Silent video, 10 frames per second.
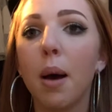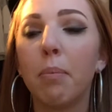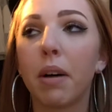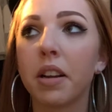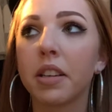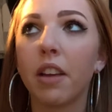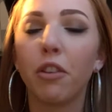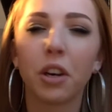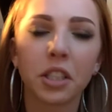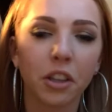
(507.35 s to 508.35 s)
But if
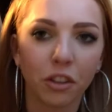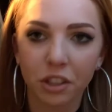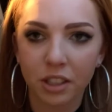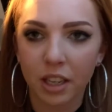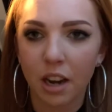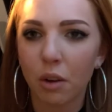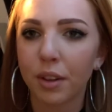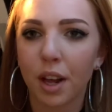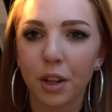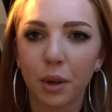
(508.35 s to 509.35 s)
you guys are interested, I know a
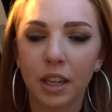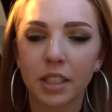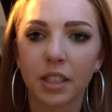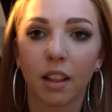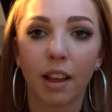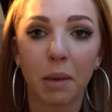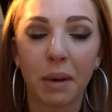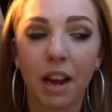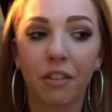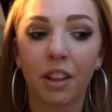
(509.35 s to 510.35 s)
lot of you guys like my
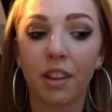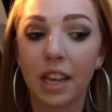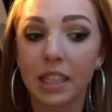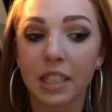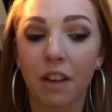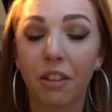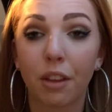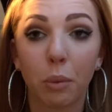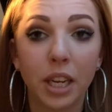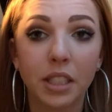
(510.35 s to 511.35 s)
outfit of the days and outfit of
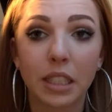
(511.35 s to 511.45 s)
the weeks,